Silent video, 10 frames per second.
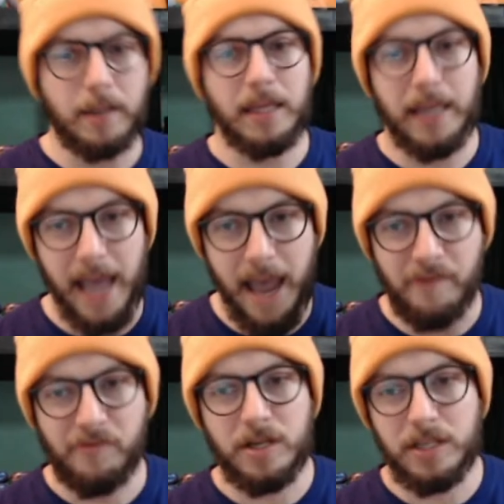like
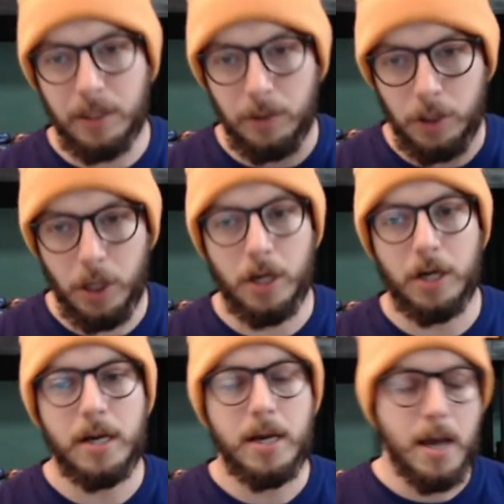every single turn.
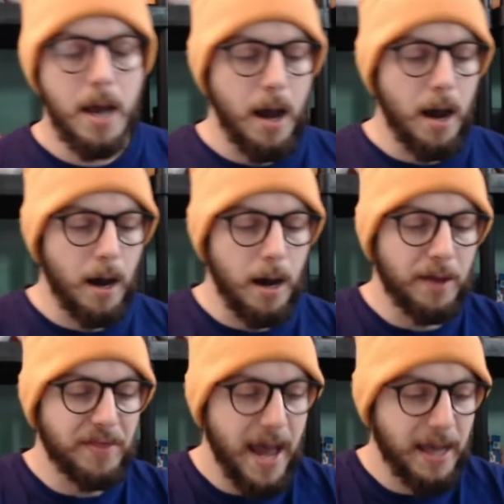
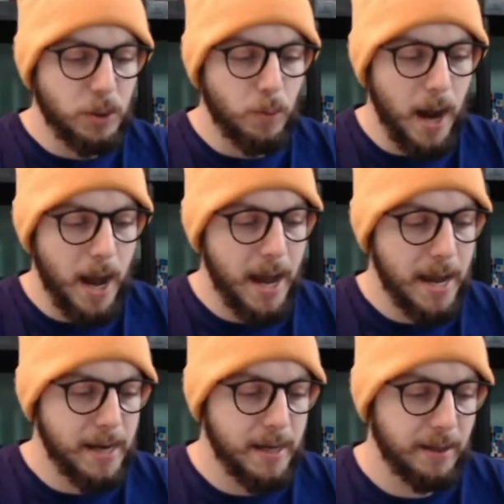That's
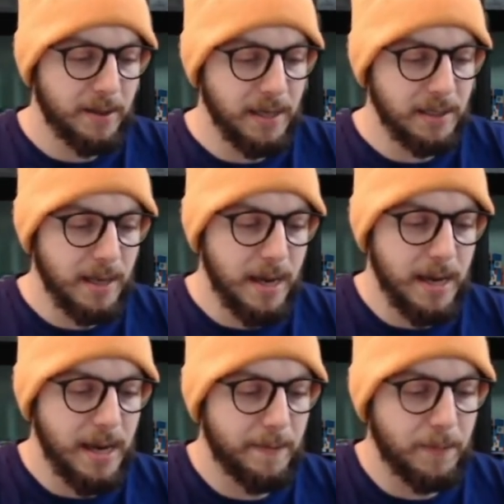why things like
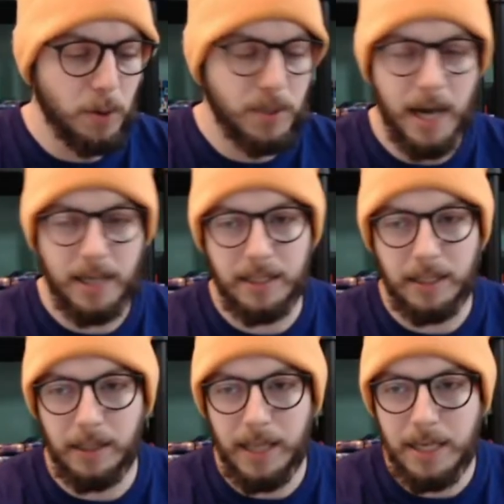Hypnotoxic
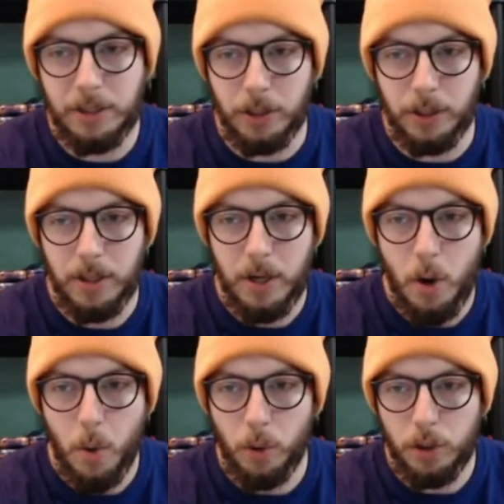Laser
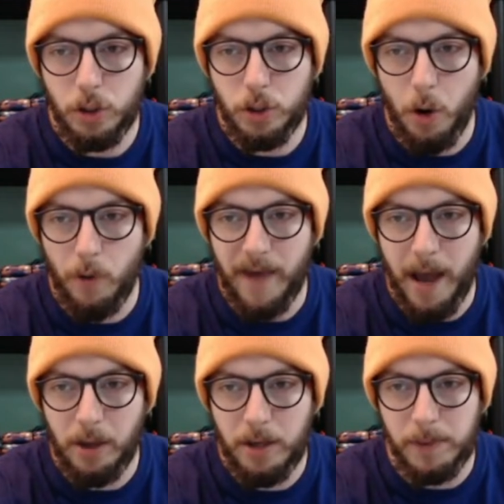were so
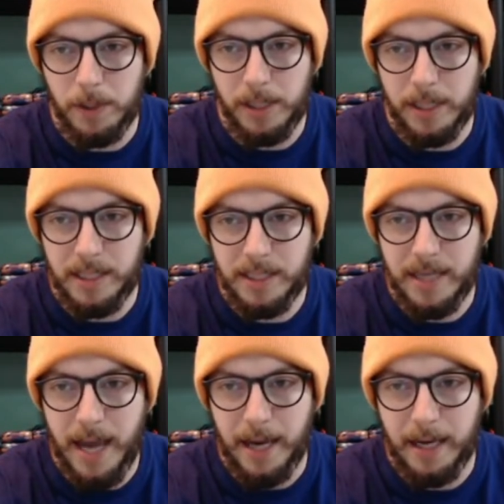valuable in this
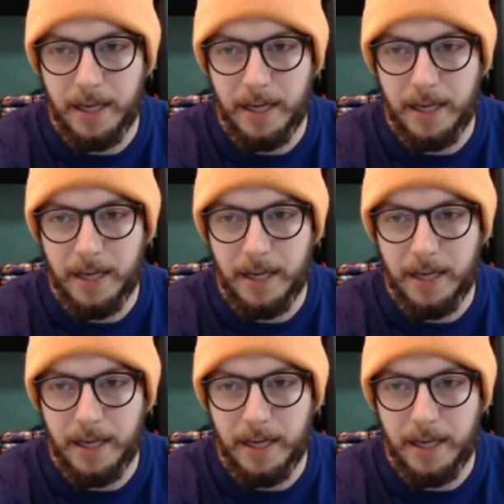deck.